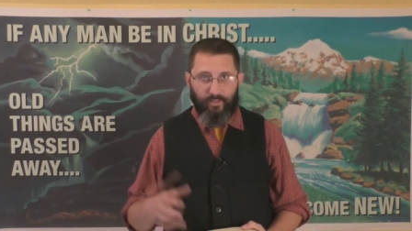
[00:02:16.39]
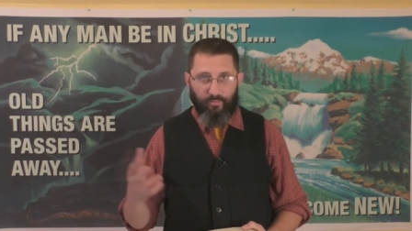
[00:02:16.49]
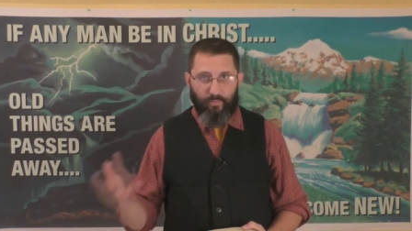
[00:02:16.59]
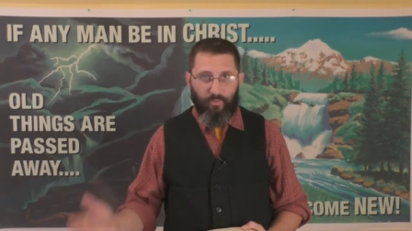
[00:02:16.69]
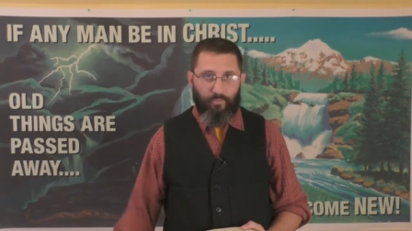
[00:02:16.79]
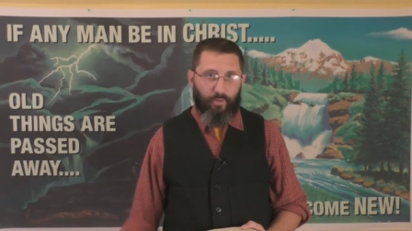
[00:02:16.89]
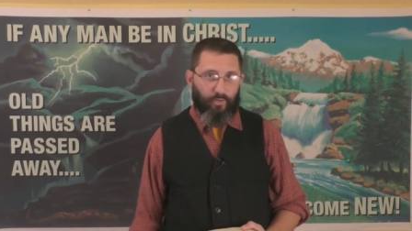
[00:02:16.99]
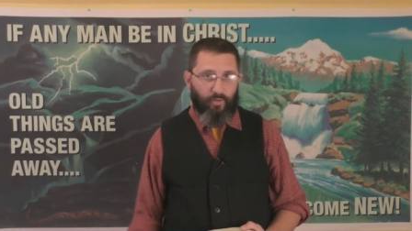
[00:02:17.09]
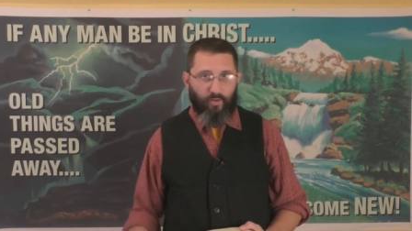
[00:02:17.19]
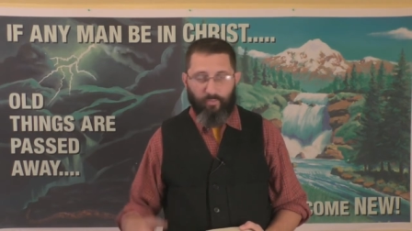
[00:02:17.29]
a
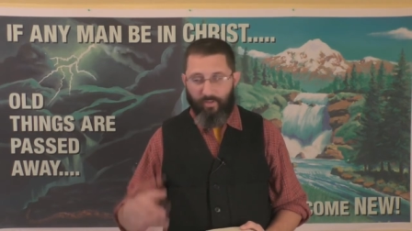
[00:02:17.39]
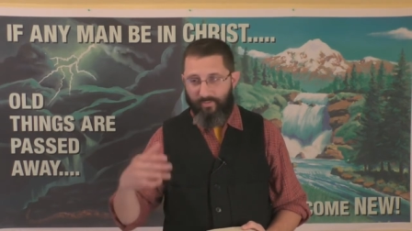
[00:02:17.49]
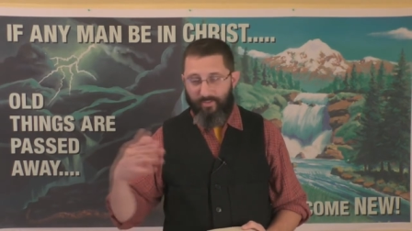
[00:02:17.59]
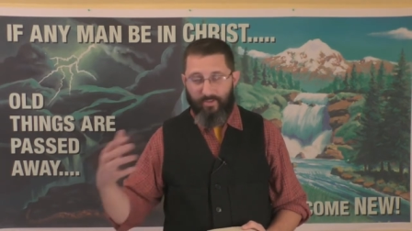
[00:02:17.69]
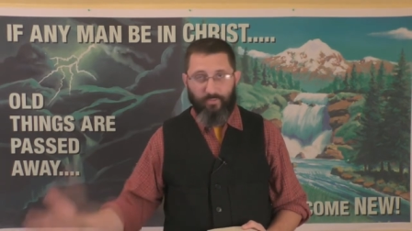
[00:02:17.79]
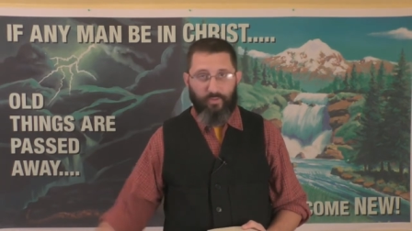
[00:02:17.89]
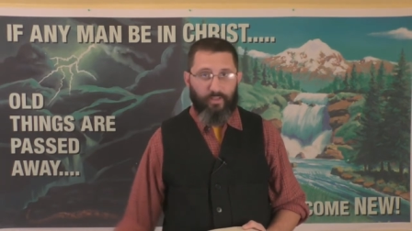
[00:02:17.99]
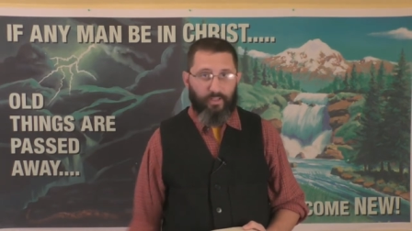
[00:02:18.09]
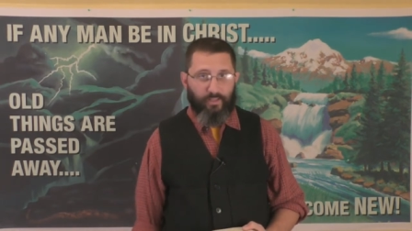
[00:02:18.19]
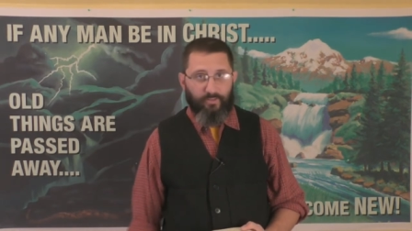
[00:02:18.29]
motorhome or even some
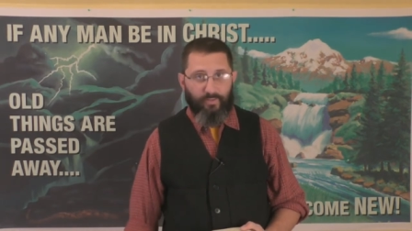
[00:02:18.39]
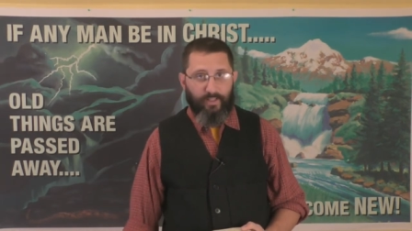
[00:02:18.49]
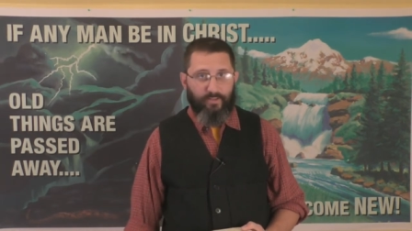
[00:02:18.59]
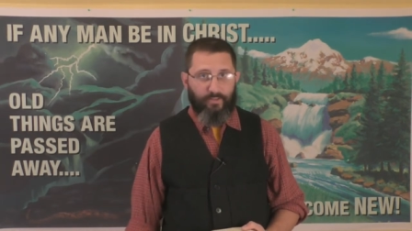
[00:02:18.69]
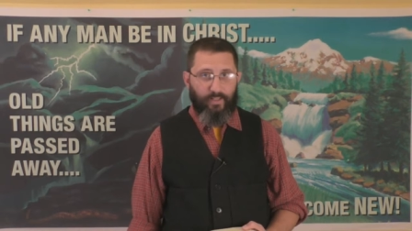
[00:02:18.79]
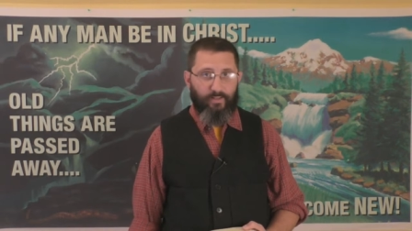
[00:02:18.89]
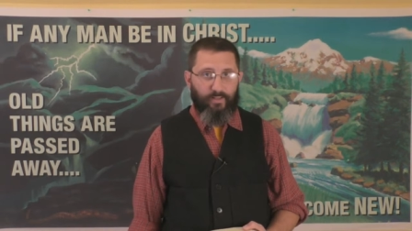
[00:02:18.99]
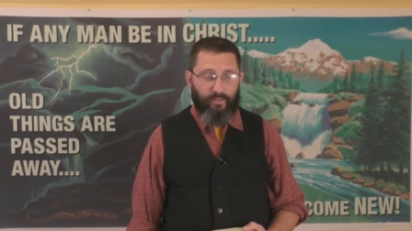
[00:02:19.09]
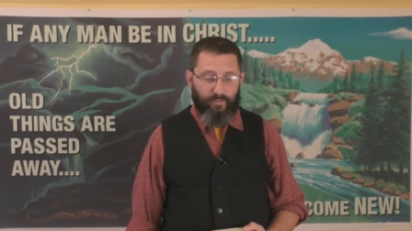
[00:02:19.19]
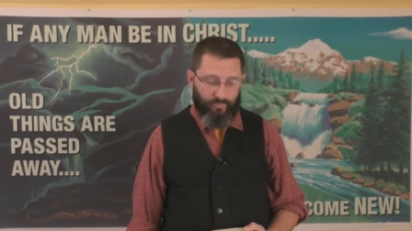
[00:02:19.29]
really nice vans out
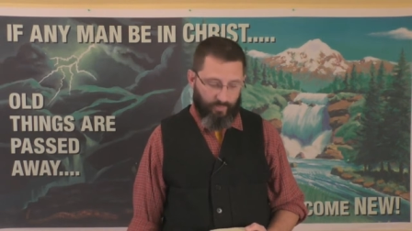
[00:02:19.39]
there and,